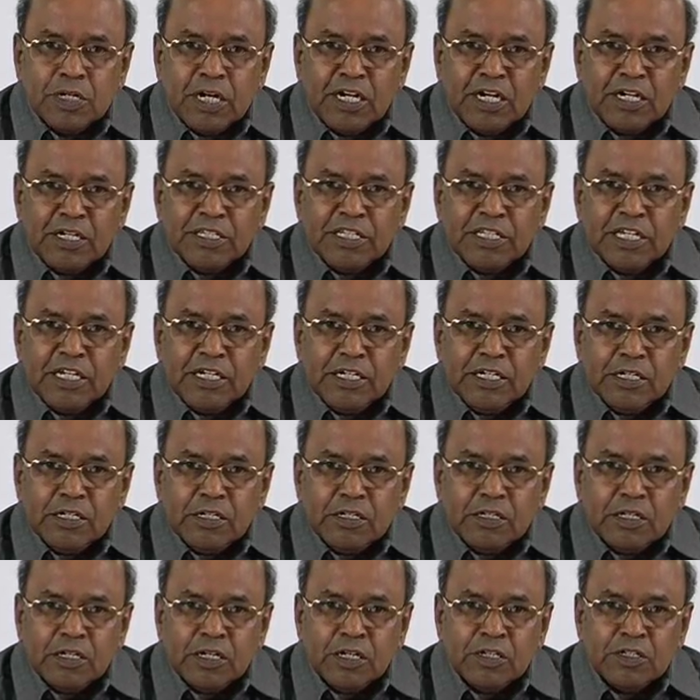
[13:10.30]
and then
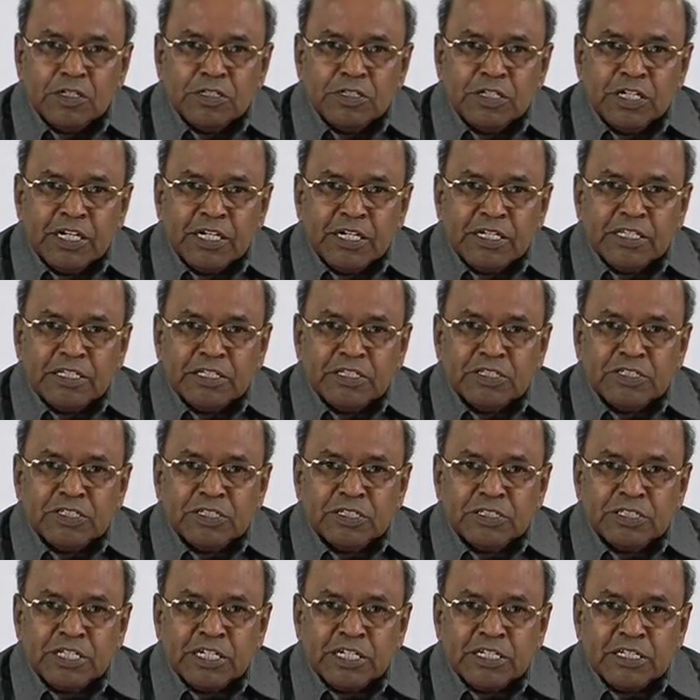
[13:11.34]
you get
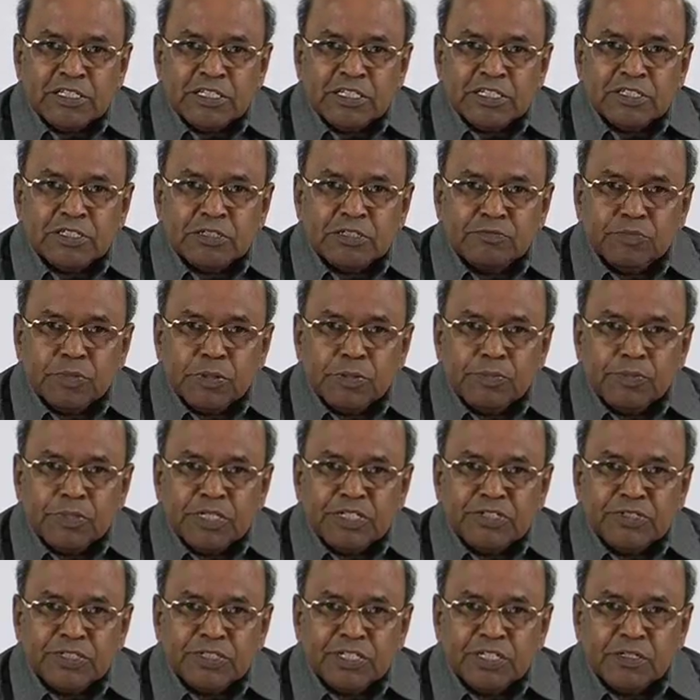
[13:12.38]
this, that is the simple
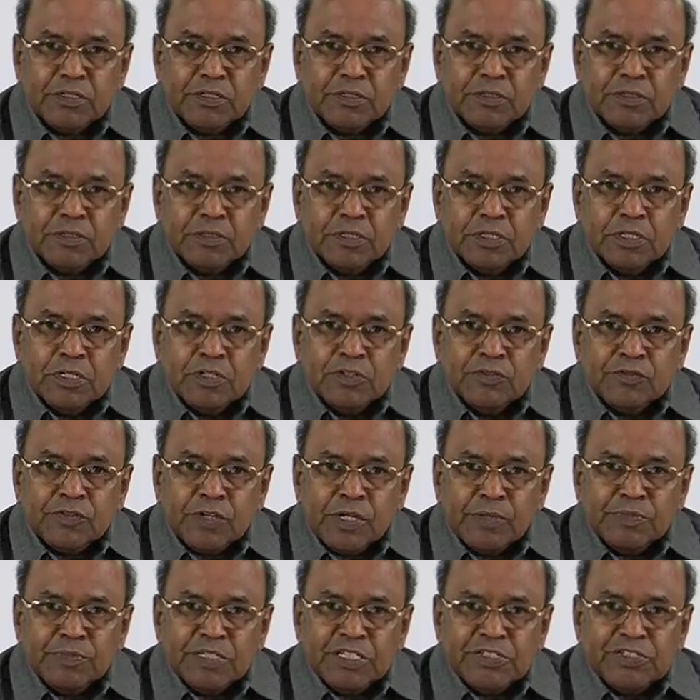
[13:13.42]
position.
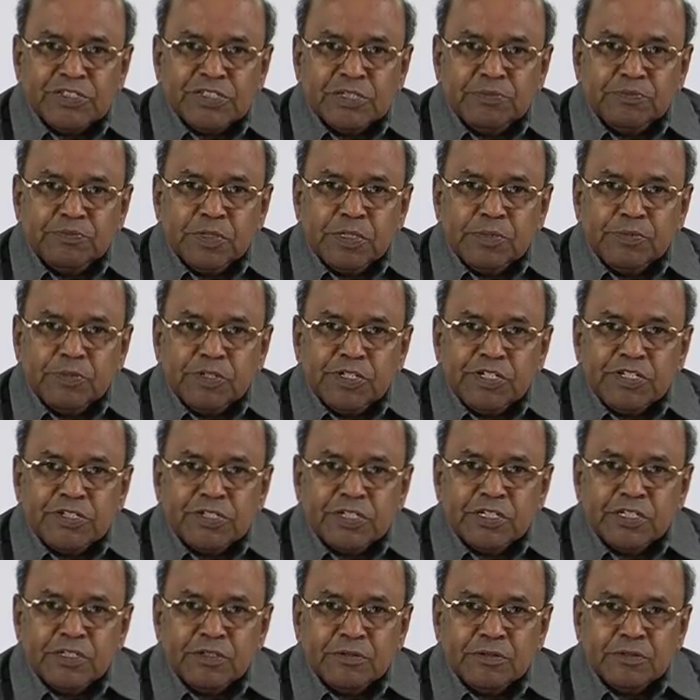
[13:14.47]
From this simple
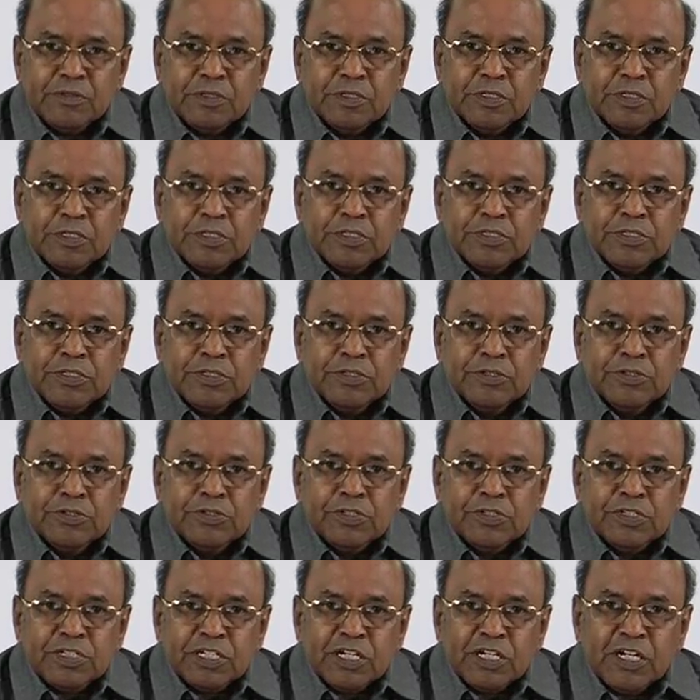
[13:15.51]
position
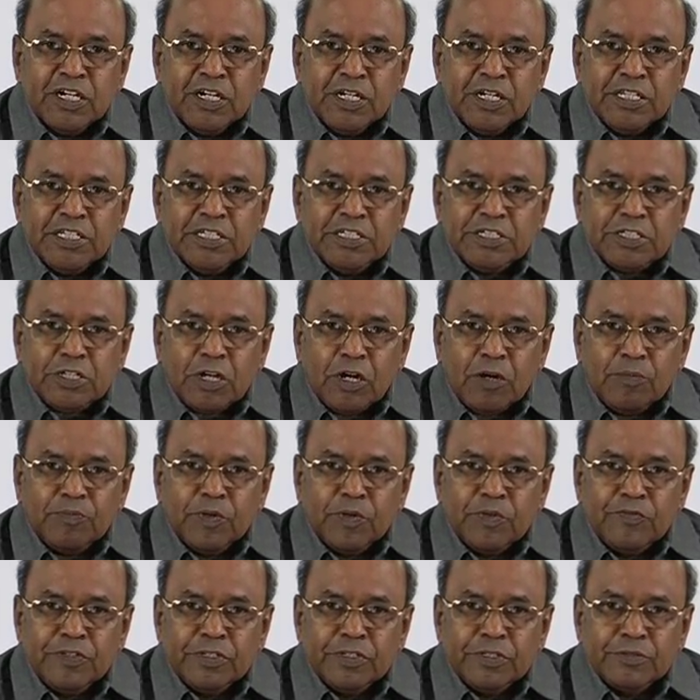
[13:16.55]
you turn the top
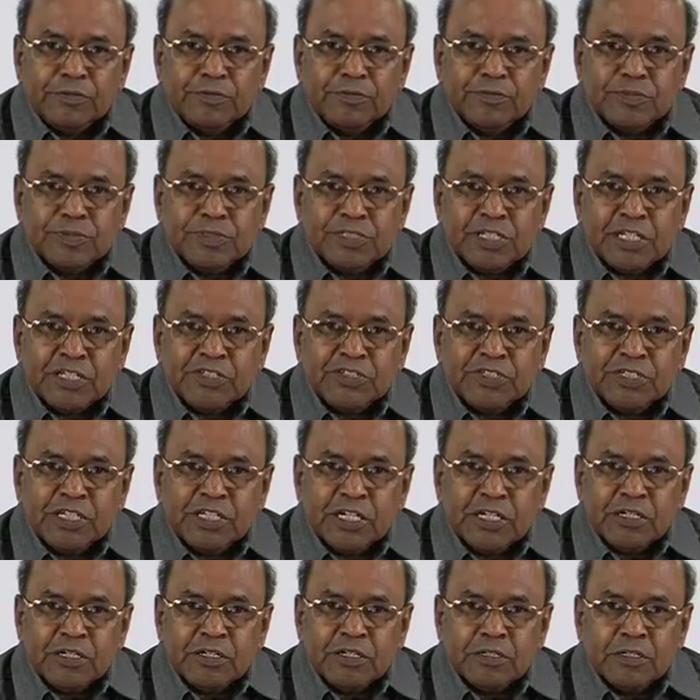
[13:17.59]
view such
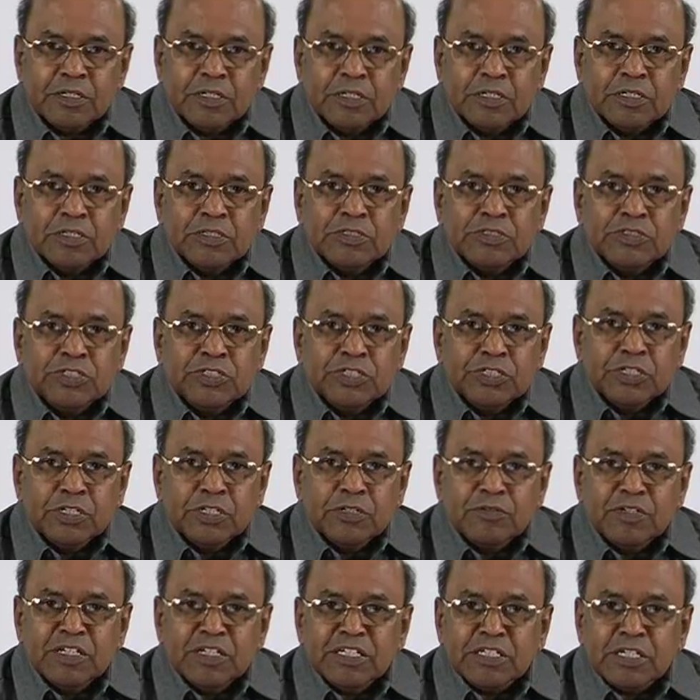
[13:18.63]
that
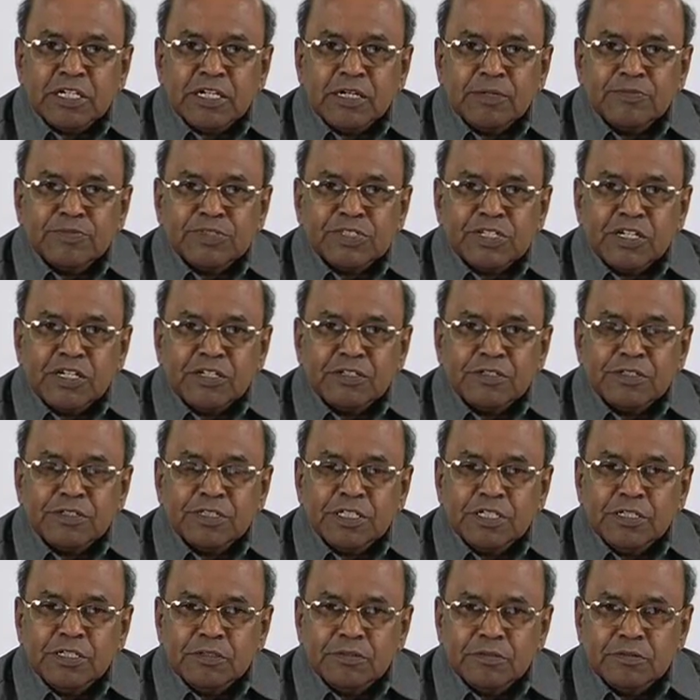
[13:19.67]
01 comes onto
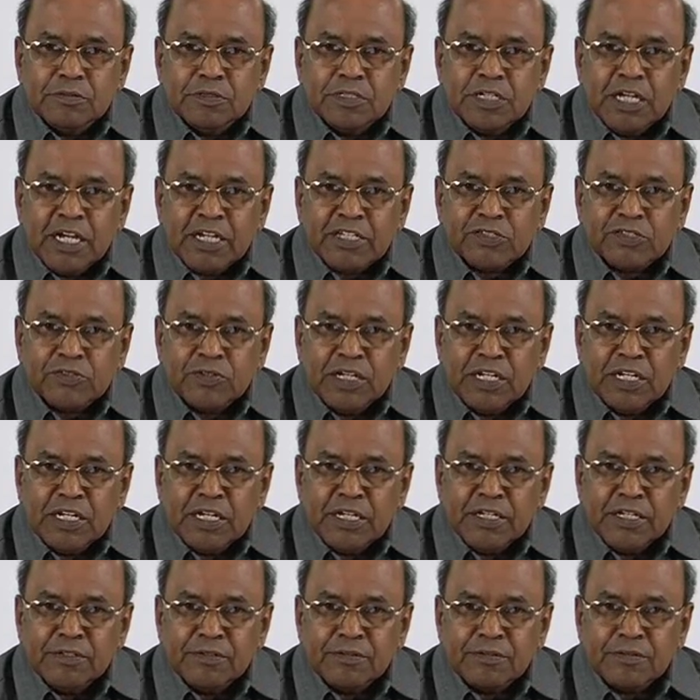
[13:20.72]
the XY
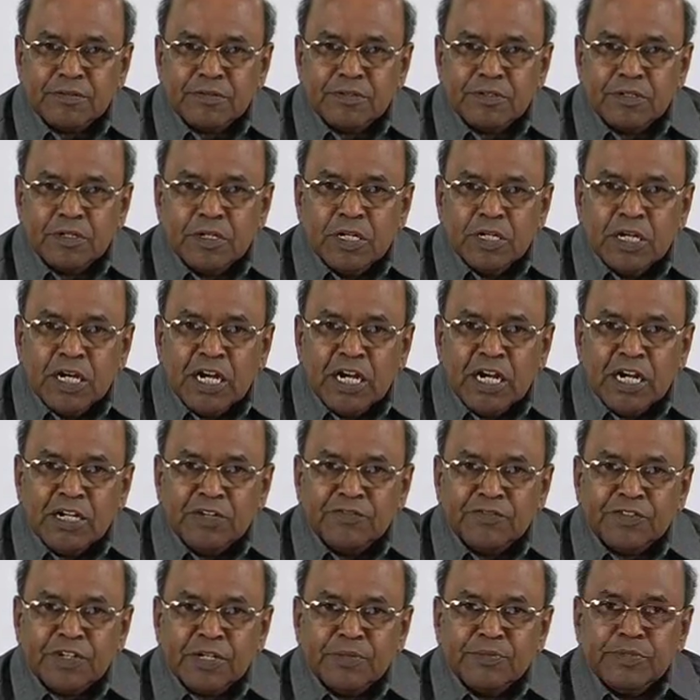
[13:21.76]
line,
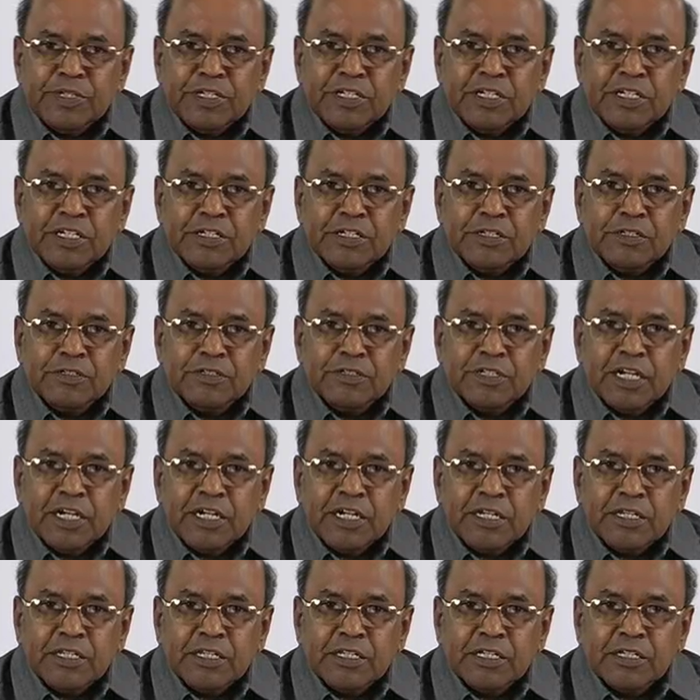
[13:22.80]
and from here you
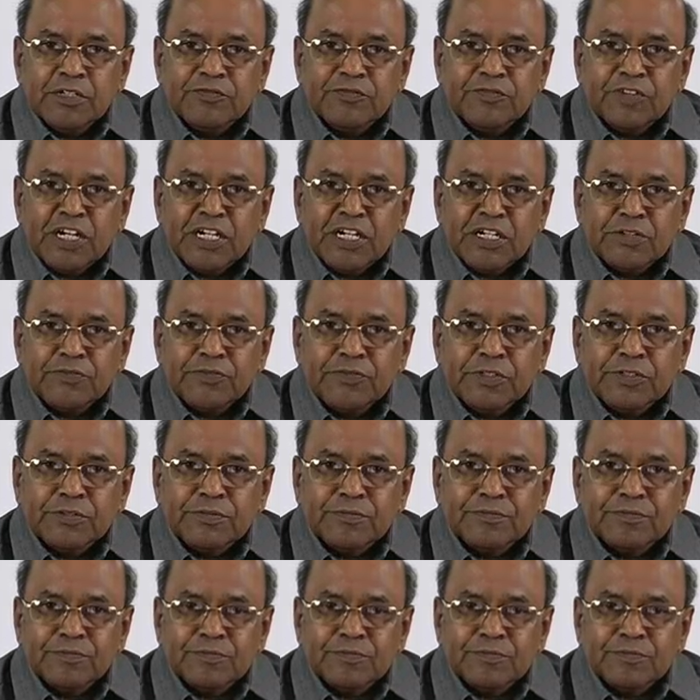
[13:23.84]
get the front view.